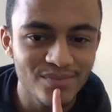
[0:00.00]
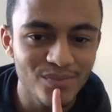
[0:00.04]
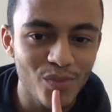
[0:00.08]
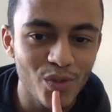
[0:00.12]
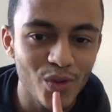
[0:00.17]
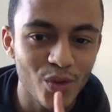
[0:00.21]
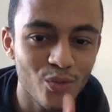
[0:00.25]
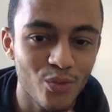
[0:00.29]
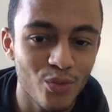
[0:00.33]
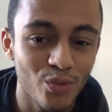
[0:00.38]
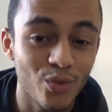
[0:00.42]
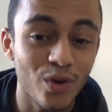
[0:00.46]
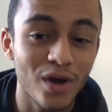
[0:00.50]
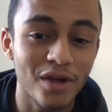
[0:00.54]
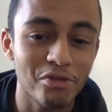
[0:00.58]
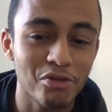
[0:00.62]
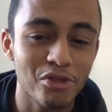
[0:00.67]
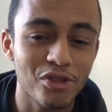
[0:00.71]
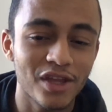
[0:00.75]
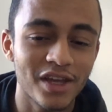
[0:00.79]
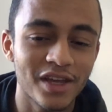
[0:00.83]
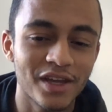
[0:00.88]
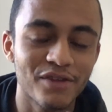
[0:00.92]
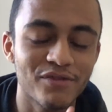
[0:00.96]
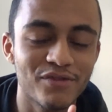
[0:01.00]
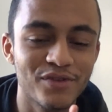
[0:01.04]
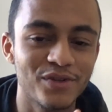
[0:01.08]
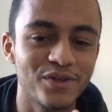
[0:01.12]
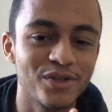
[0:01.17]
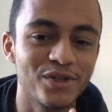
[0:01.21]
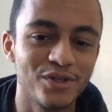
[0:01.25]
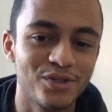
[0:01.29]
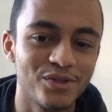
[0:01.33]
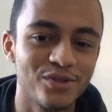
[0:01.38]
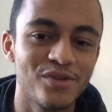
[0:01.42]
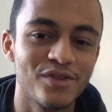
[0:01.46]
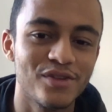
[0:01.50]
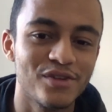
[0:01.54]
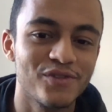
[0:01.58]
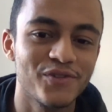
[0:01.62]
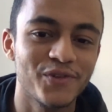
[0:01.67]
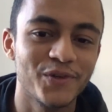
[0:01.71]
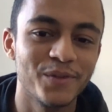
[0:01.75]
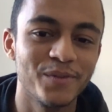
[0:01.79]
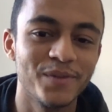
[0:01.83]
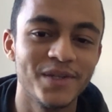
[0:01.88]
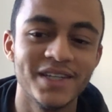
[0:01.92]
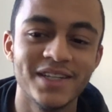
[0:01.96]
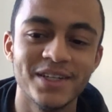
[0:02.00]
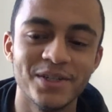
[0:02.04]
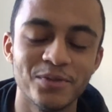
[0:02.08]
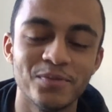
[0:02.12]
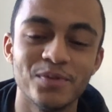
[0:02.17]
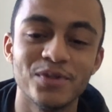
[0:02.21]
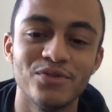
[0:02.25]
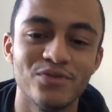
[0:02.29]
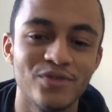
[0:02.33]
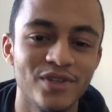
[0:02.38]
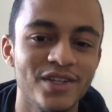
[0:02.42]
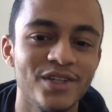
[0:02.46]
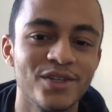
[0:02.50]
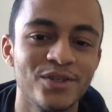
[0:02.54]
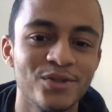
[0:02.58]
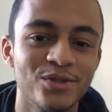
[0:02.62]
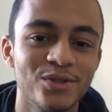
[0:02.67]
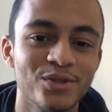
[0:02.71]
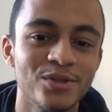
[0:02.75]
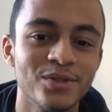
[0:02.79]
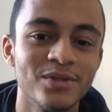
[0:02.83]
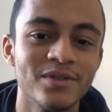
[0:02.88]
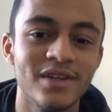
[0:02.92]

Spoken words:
one thing, if you could do this for me, it would be really cool.